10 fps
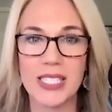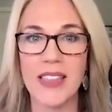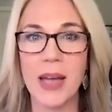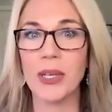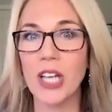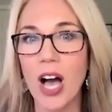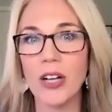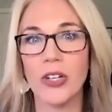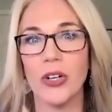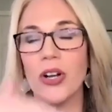and they would
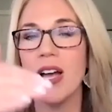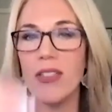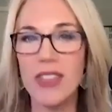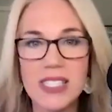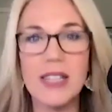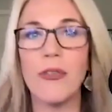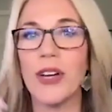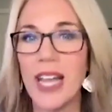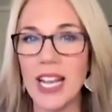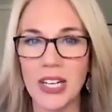conquer these
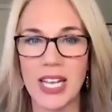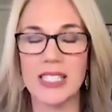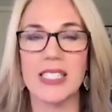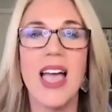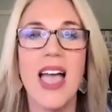different areas.